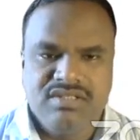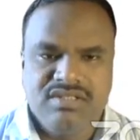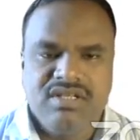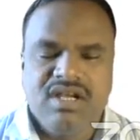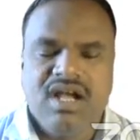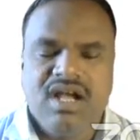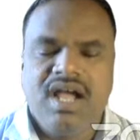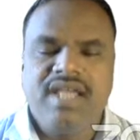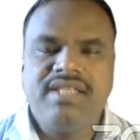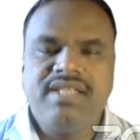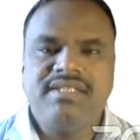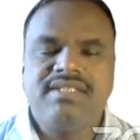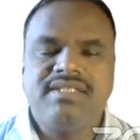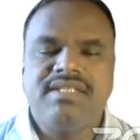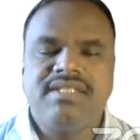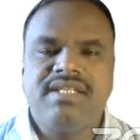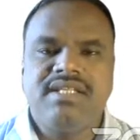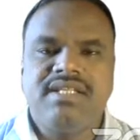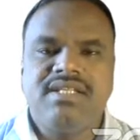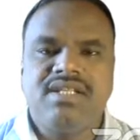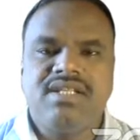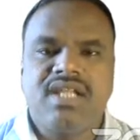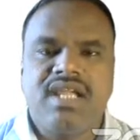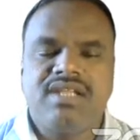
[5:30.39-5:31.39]
High
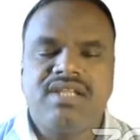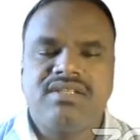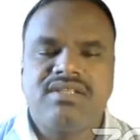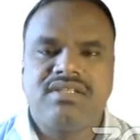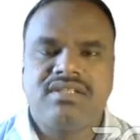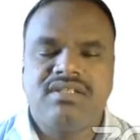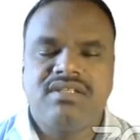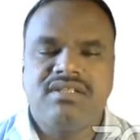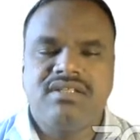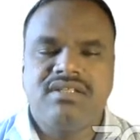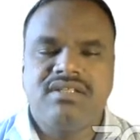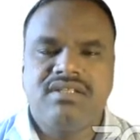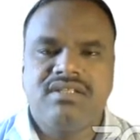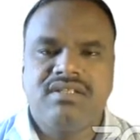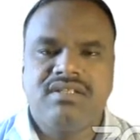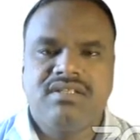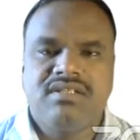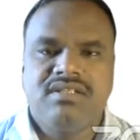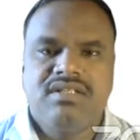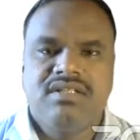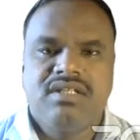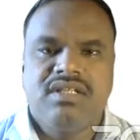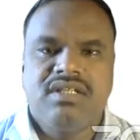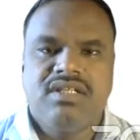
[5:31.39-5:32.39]
seed rate,
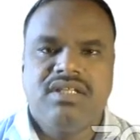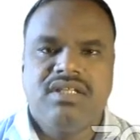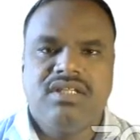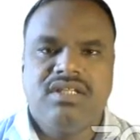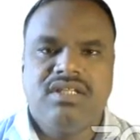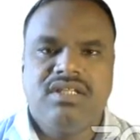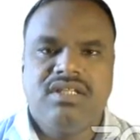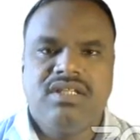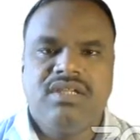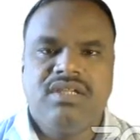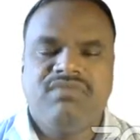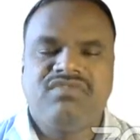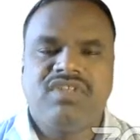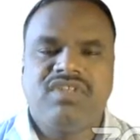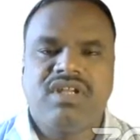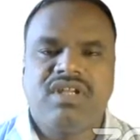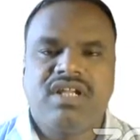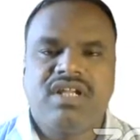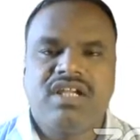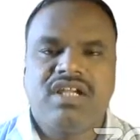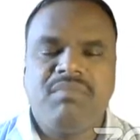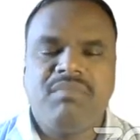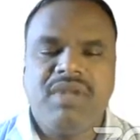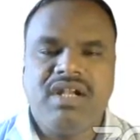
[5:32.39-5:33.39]
if the
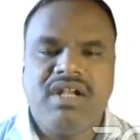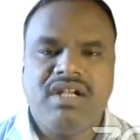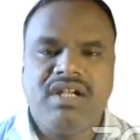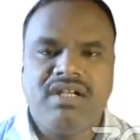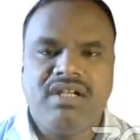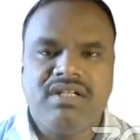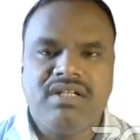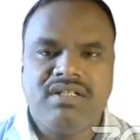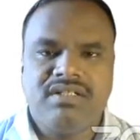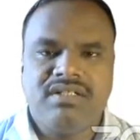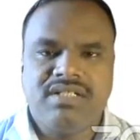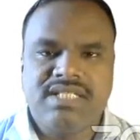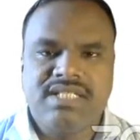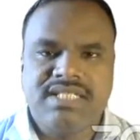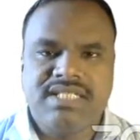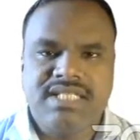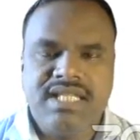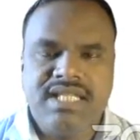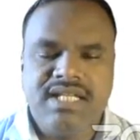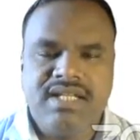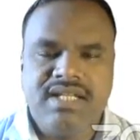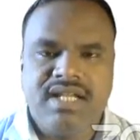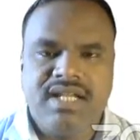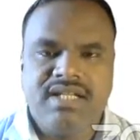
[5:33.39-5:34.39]
recommended
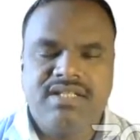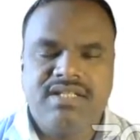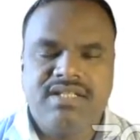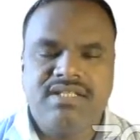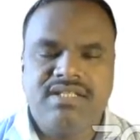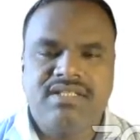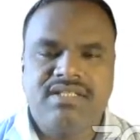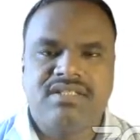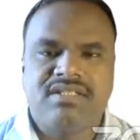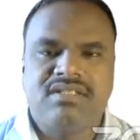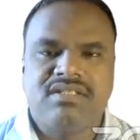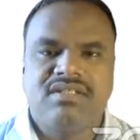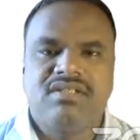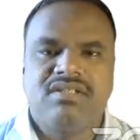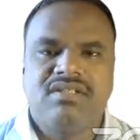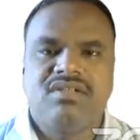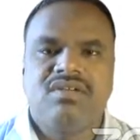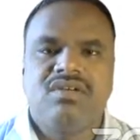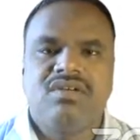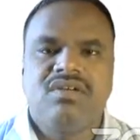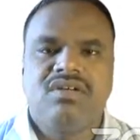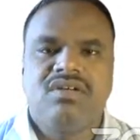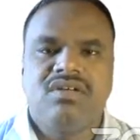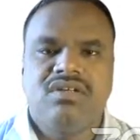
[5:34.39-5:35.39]
seed rate is
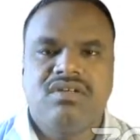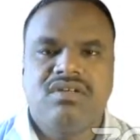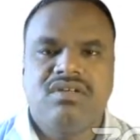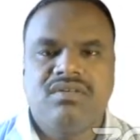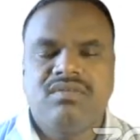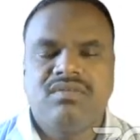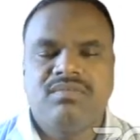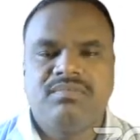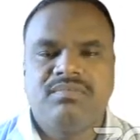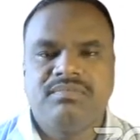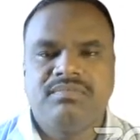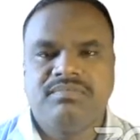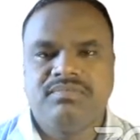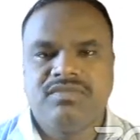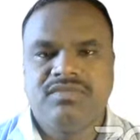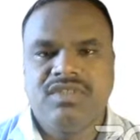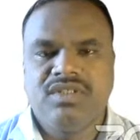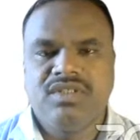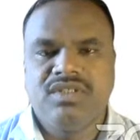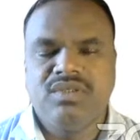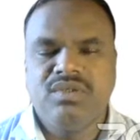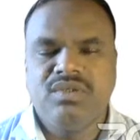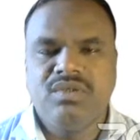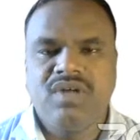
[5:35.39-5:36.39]

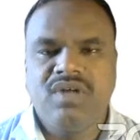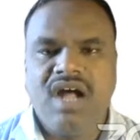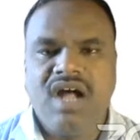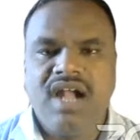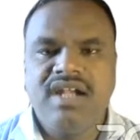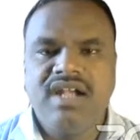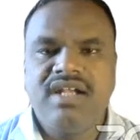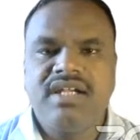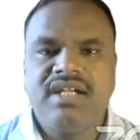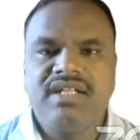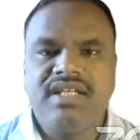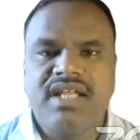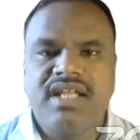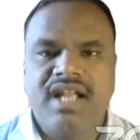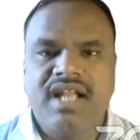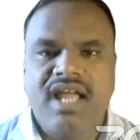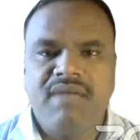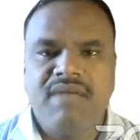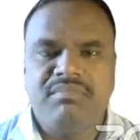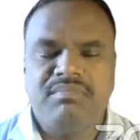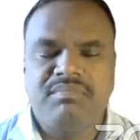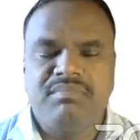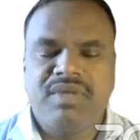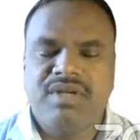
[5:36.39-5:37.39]
100
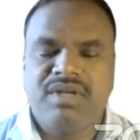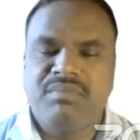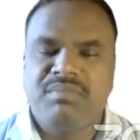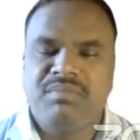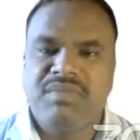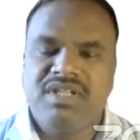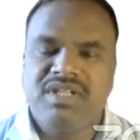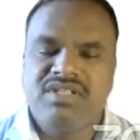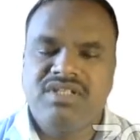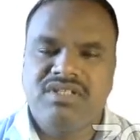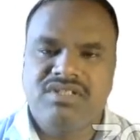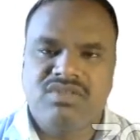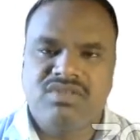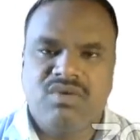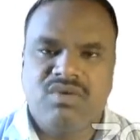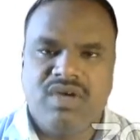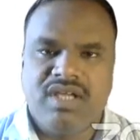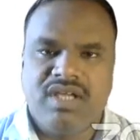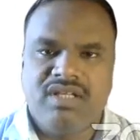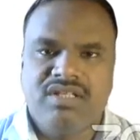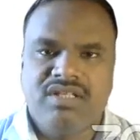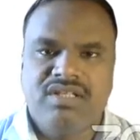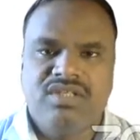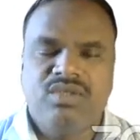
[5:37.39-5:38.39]
gram per meter
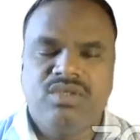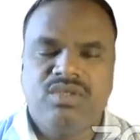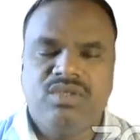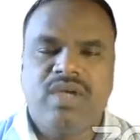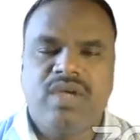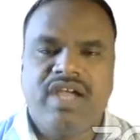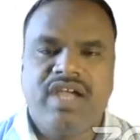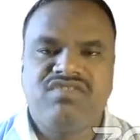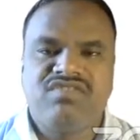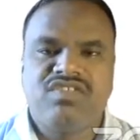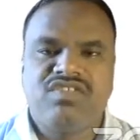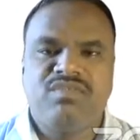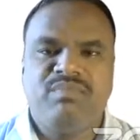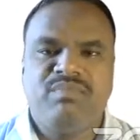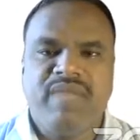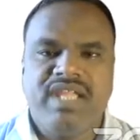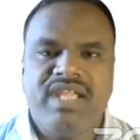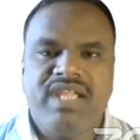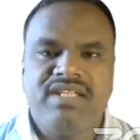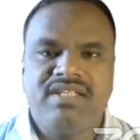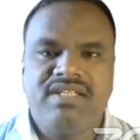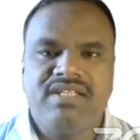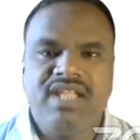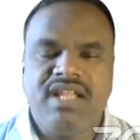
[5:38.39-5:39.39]
square, you have to
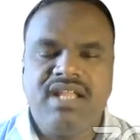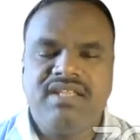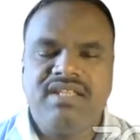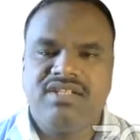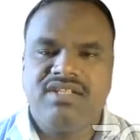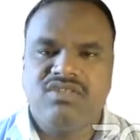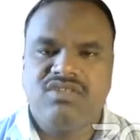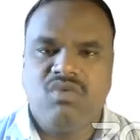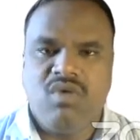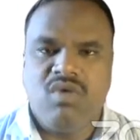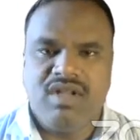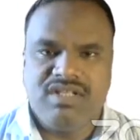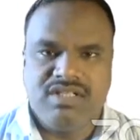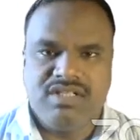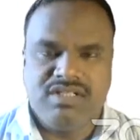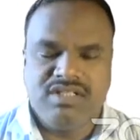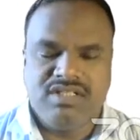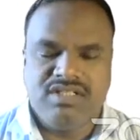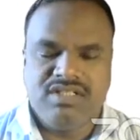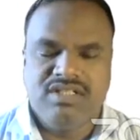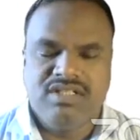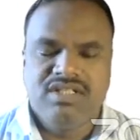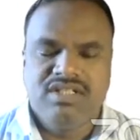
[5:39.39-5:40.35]
maintain that quantity.